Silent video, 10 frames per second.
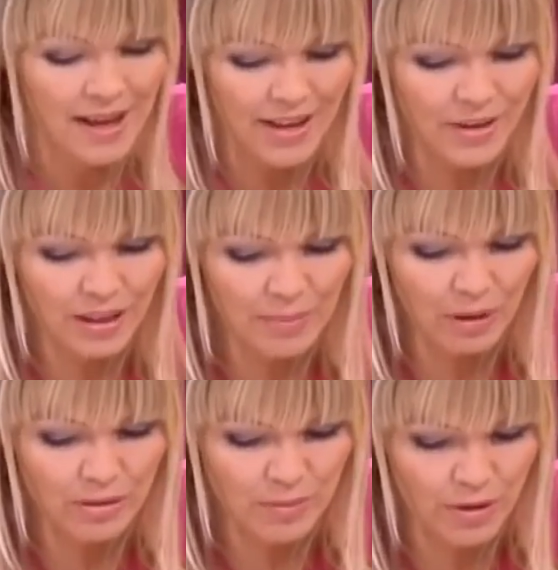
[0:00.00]
and you're going to be
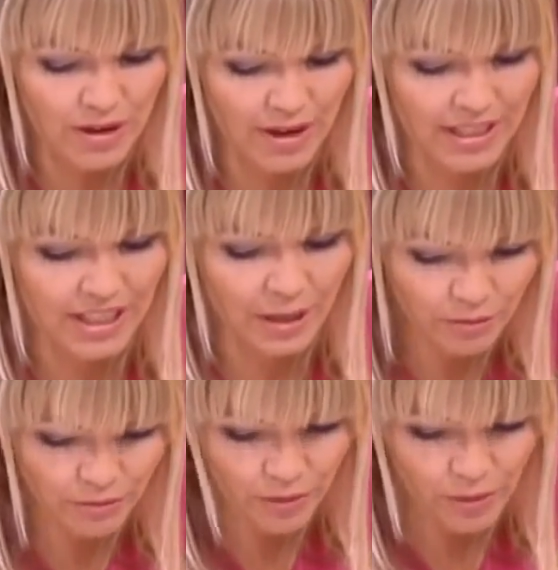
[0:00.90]
on tomorrow night, Channel
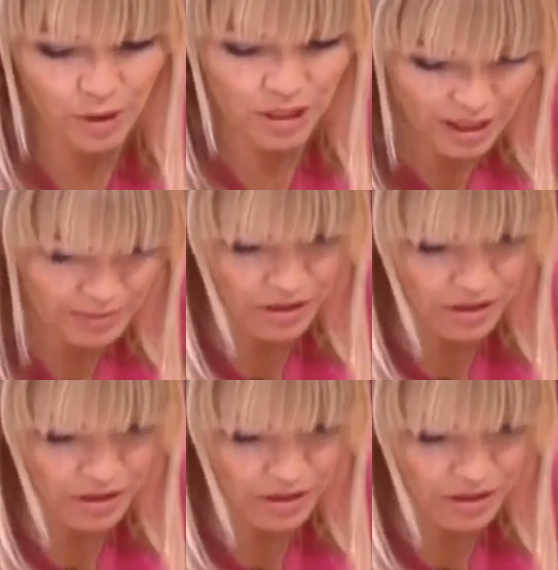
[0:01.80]
4. What time's the